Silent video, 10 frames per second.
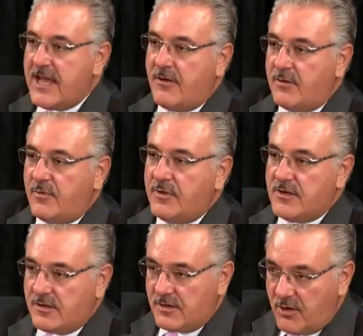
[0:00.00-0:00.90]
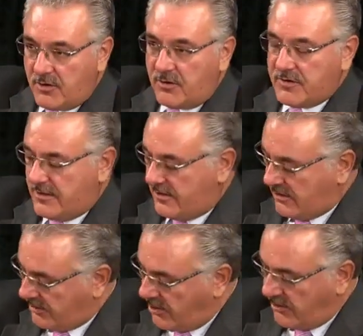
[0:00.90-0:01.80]
accountable in your local,
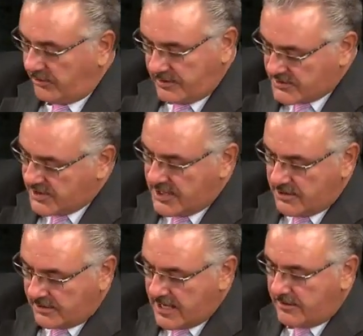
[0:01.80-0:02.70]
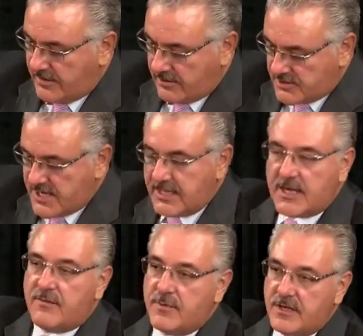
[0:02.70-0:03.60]
your city, your county, your state
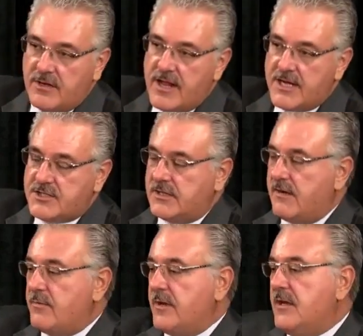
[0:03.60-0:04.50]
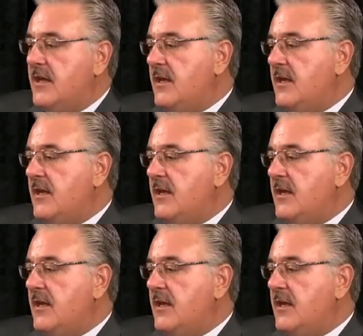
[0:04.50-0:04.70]
government, your national government.